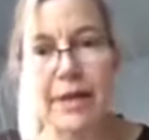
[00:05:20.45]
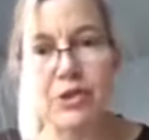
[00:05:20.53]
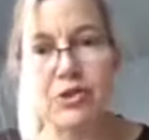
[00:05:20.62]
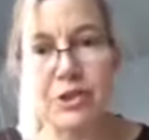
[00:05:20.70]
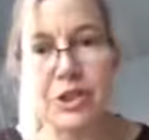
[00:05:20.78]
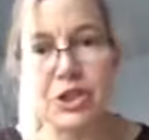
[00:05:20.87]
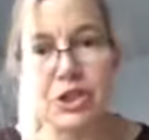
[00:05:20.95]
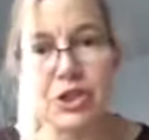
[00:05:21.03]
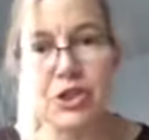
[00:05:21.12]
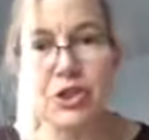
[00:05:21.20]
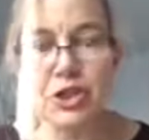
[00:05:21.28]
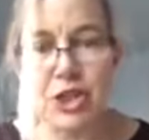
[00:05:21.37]
and
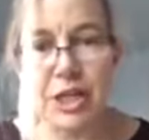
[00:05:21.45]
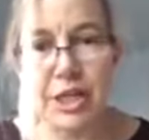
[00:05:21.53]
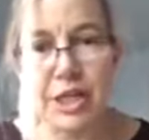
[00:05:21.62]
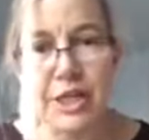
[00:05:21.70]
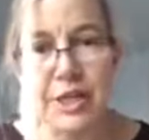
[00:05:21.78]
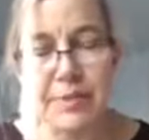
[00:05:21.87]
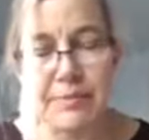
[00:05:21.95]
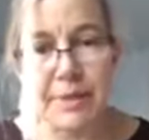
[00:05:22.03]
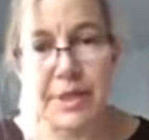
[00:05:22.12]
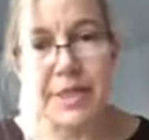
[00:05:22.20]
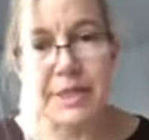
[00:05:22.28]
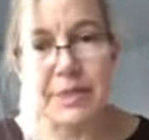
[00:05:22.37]
traditional Chinese
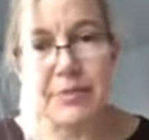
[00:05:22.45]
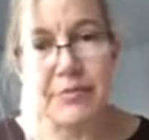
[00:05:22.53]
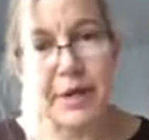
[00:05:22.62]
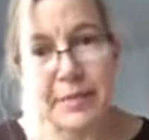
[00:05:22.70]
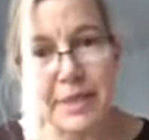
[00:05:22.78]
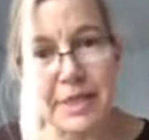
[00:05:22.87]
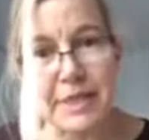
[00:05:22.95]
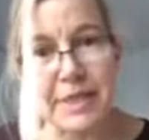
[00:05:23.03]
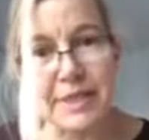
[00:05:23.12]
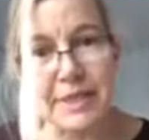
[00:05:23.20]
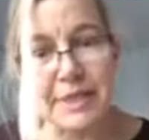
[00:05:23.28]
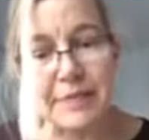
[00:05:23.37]
medicine
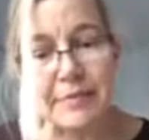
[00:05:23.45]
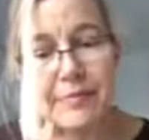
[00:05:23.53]
remedies.